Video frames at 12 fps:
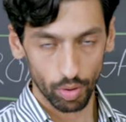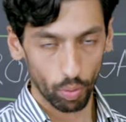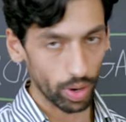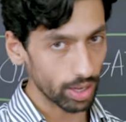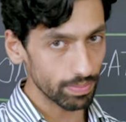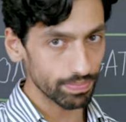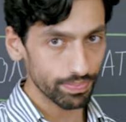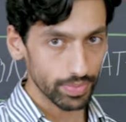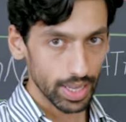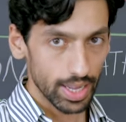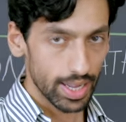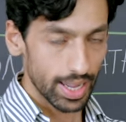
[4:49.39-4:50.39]
Well,
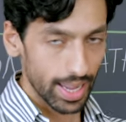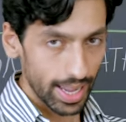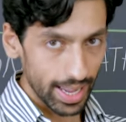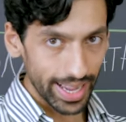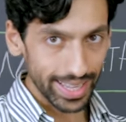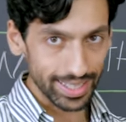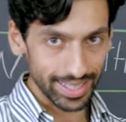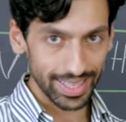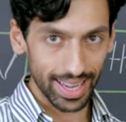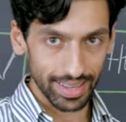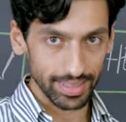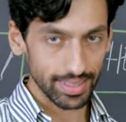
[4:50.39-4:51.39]
it
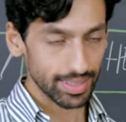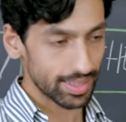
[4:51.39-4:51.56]
says